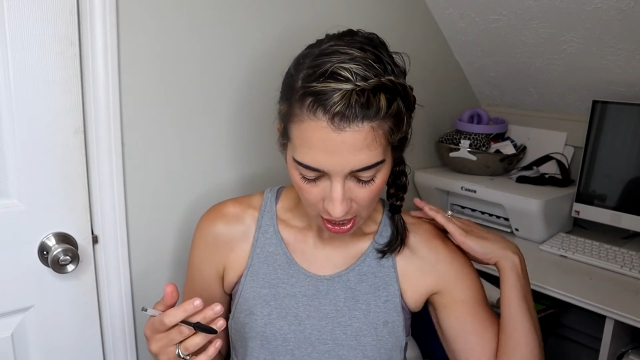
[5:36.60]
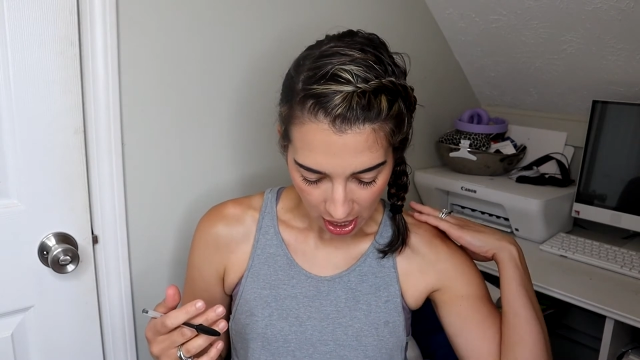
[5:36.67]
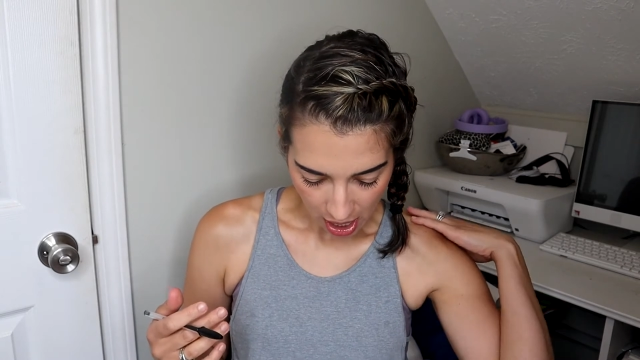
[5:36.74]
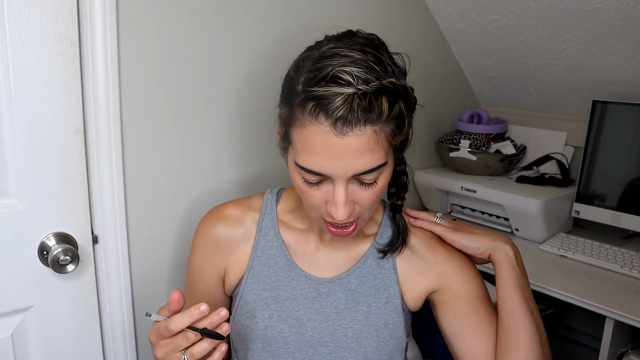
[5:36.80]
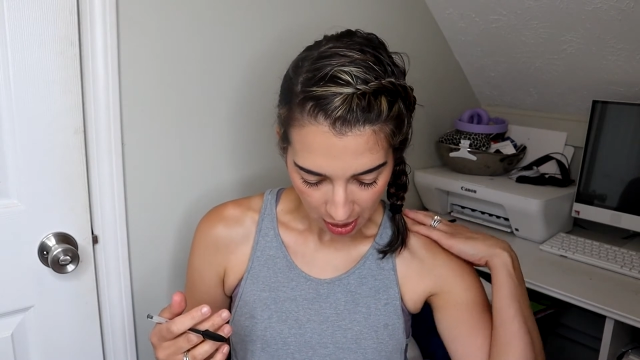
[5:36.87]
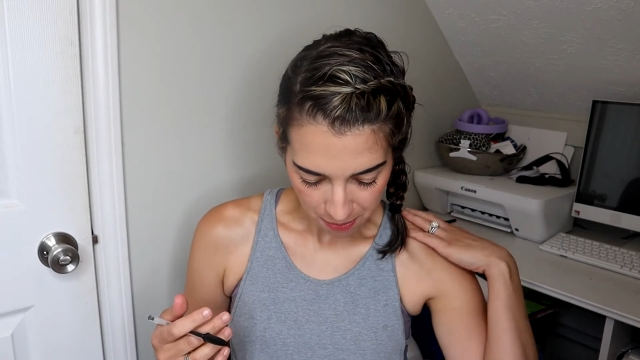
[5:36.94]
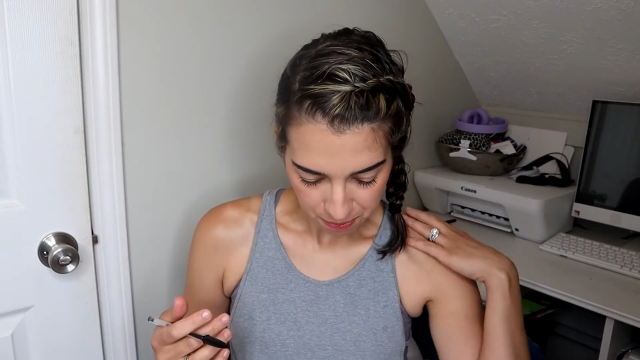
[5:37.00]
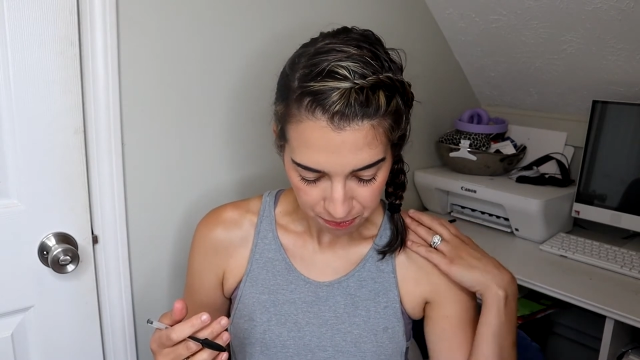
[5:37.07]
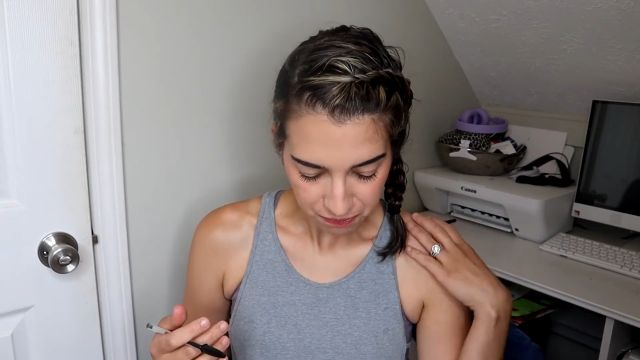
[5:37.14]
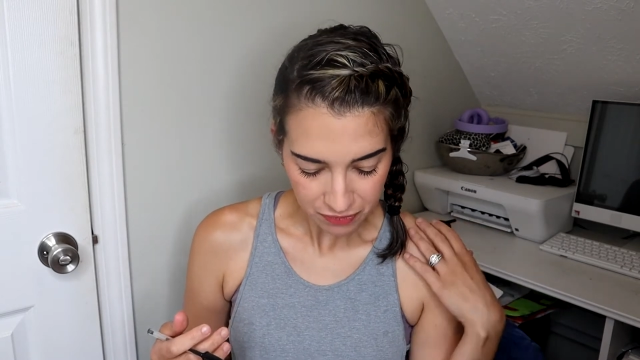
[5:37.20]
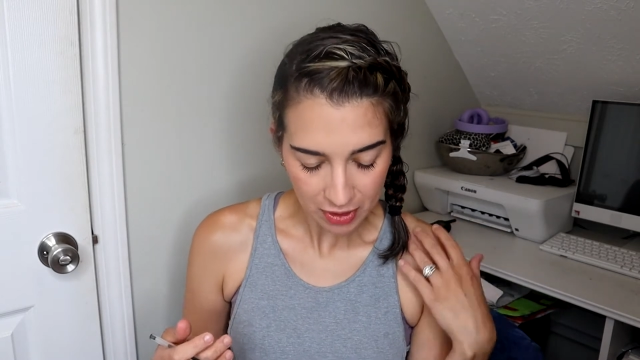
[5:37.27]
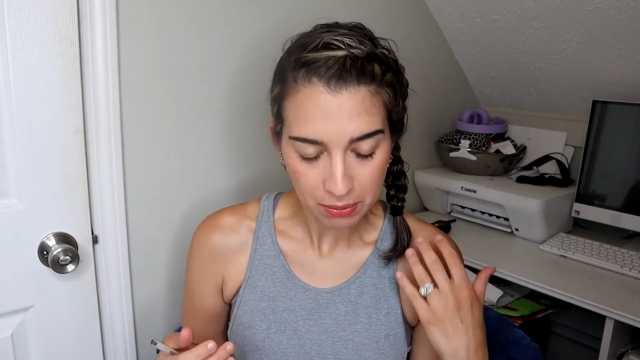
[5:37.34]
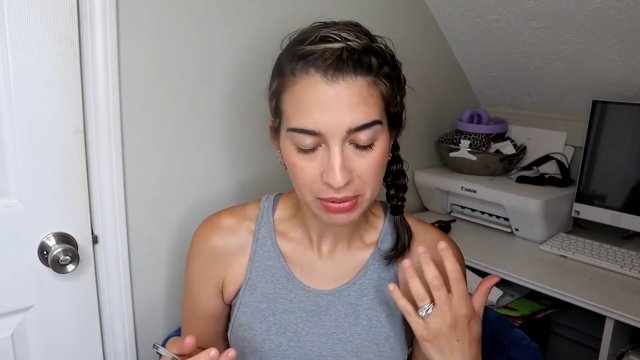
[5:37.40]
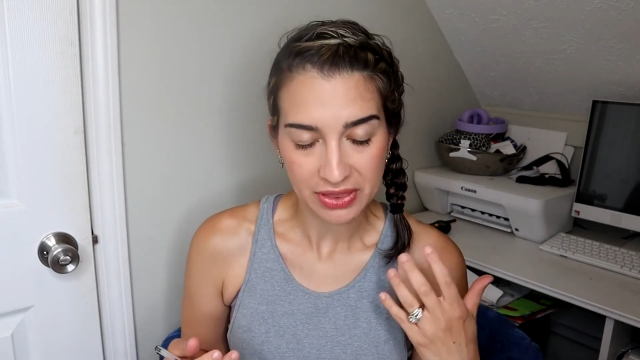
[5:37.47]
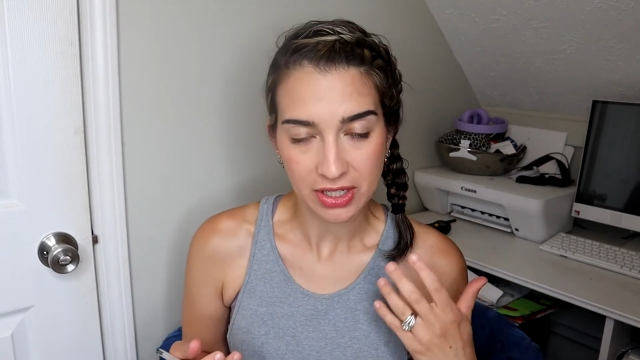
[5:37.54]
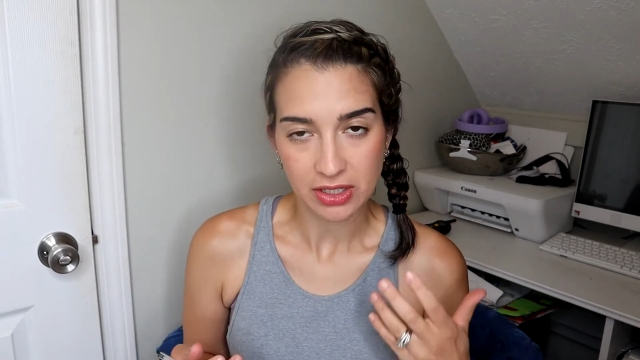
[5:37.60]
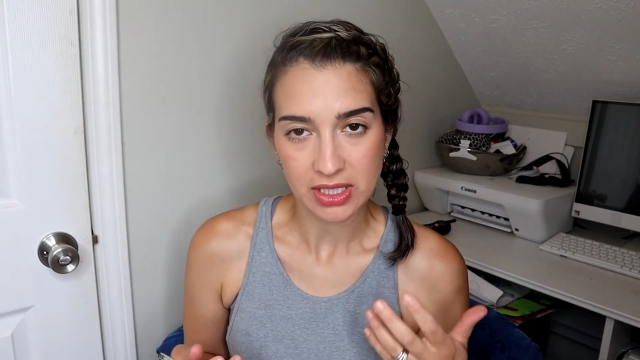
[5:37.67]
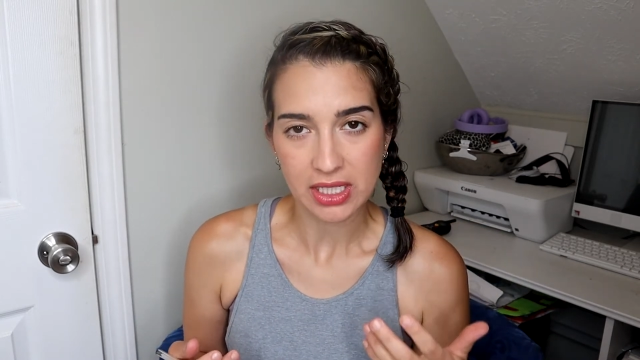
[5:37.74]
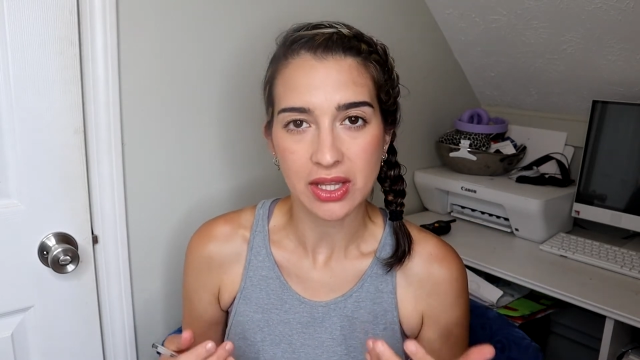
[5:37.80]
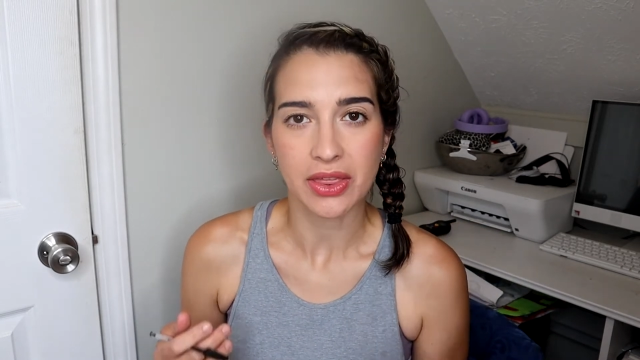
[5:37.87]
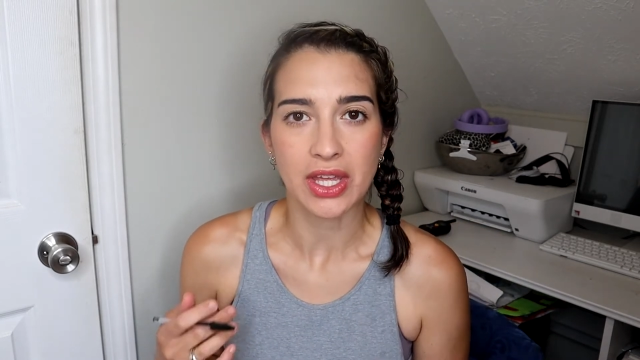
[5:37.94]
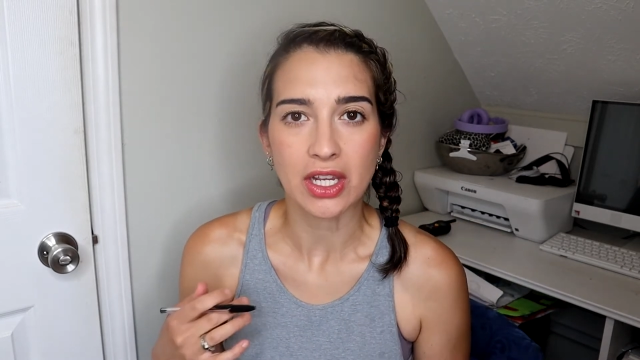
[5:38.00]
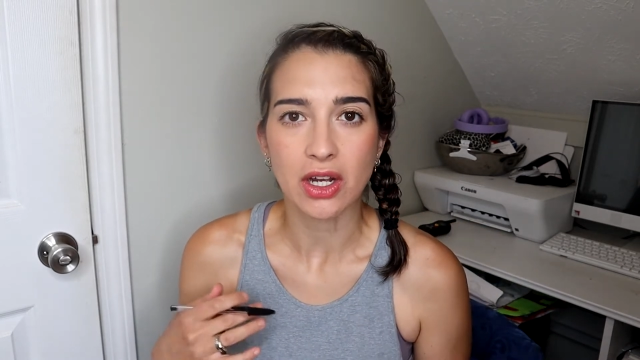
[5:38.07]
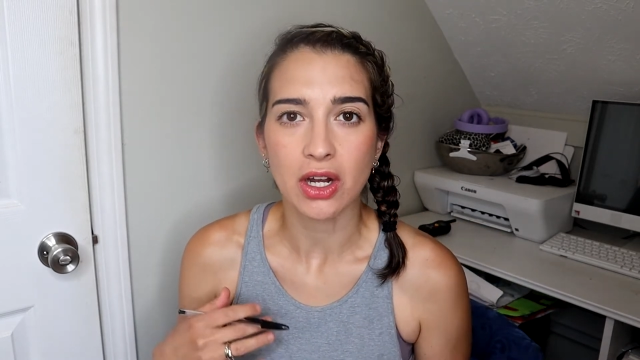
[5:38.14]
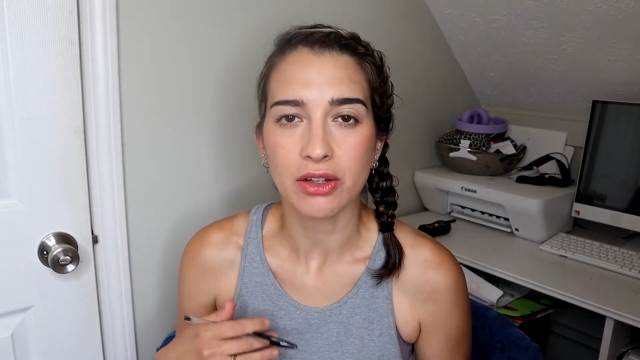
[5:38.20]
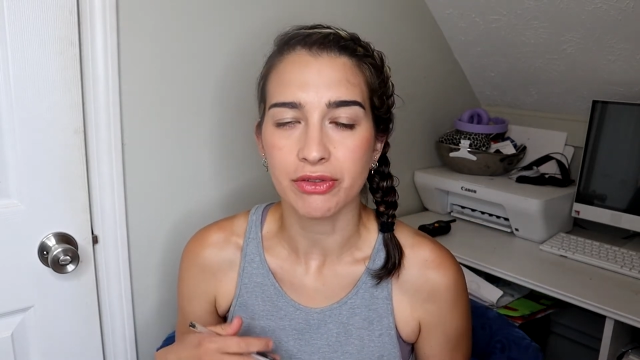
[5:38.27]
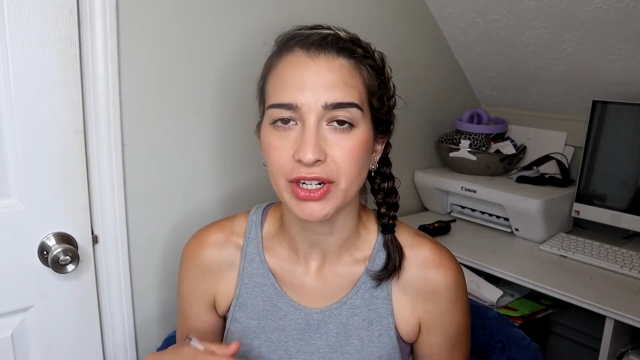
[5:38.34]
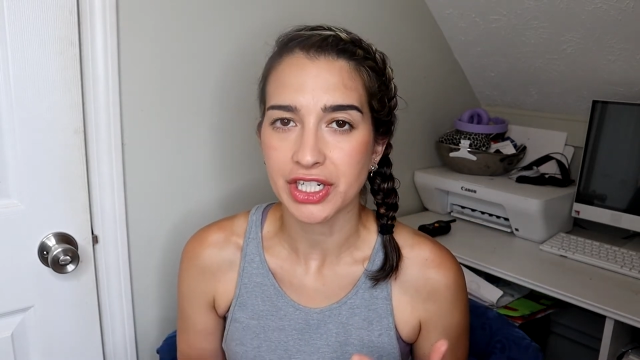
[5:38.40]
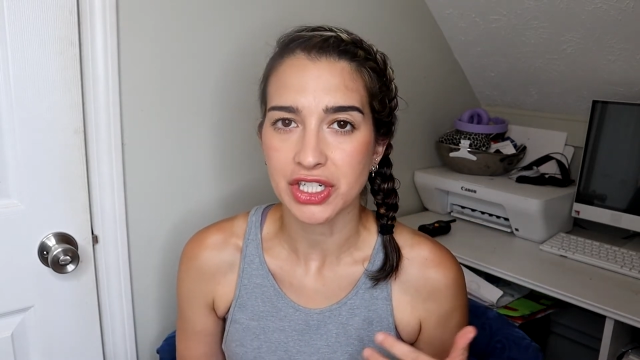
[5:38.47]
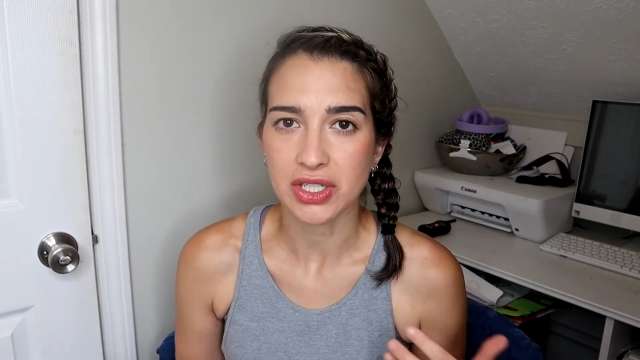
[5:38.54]
But there is a thing
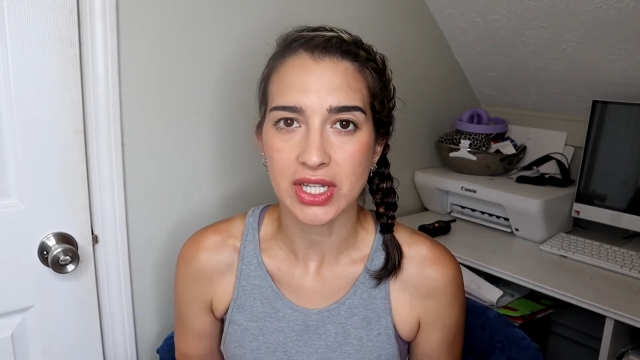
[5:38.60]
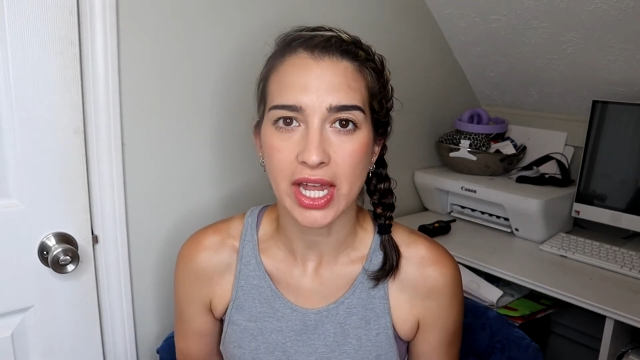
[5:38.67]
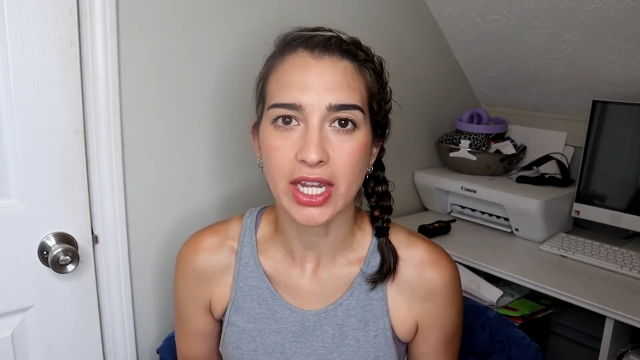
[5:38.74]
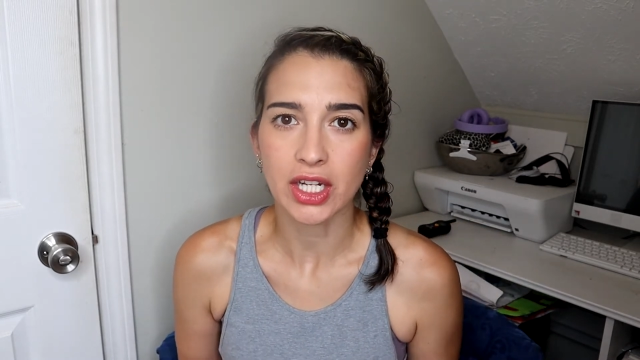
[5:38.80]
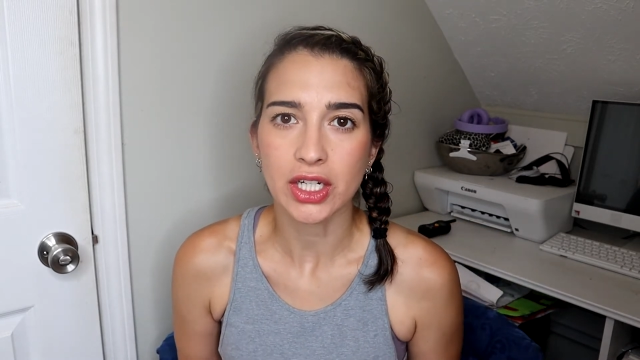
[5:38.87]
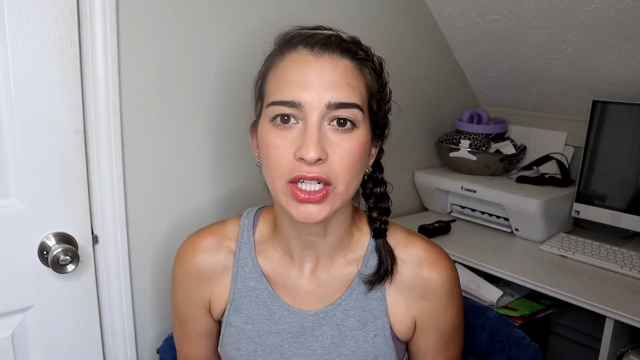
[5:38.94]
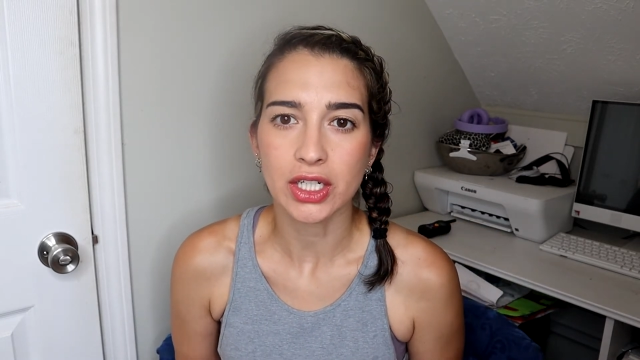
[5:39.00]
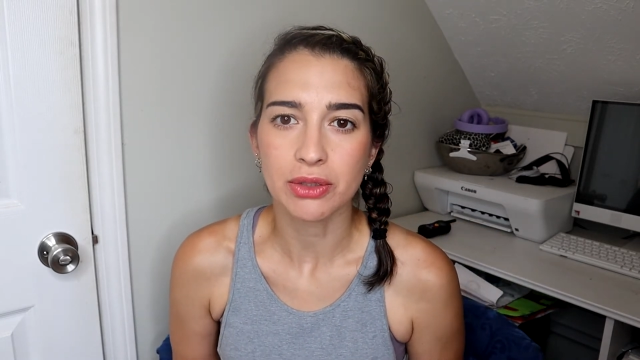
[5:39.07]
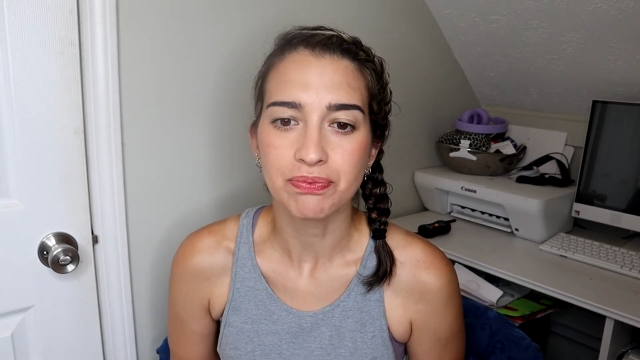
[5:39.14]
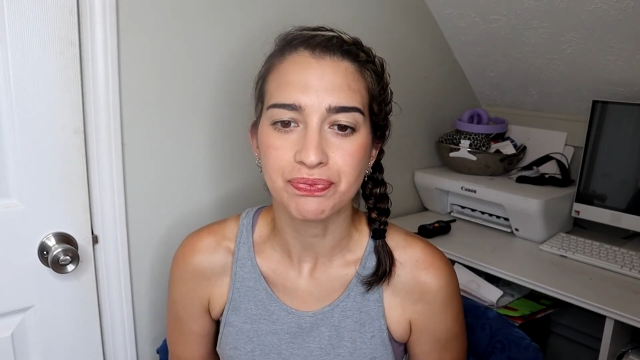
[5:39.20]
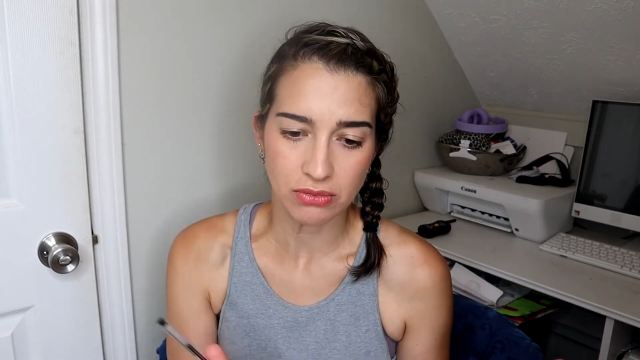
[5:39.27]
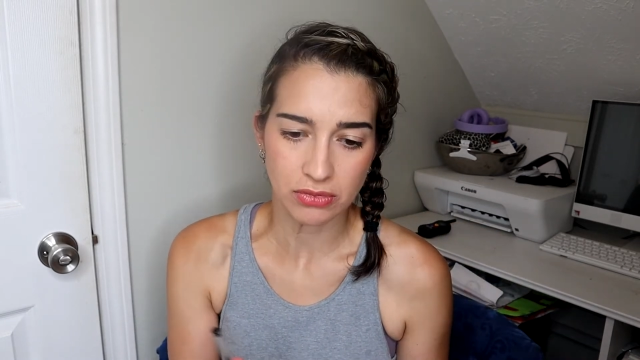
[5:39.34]
called righteous anger.